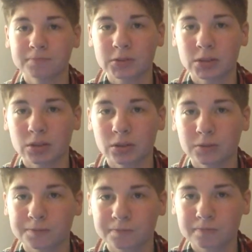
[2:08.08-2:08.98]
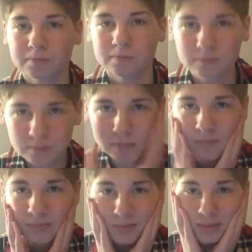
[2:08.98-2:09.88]
So
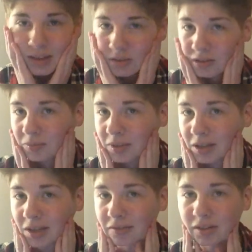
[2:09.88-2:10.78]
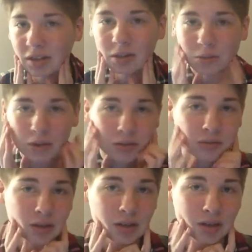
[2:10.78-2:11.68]
that's something I have to deal with
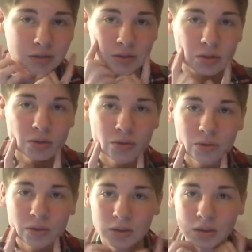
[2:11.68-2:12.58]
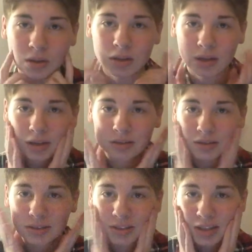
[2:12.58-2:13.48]
right now too, and I can
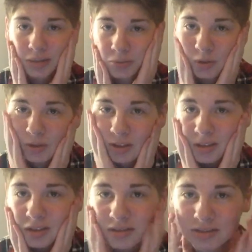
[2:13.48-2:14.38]
see it a lot more.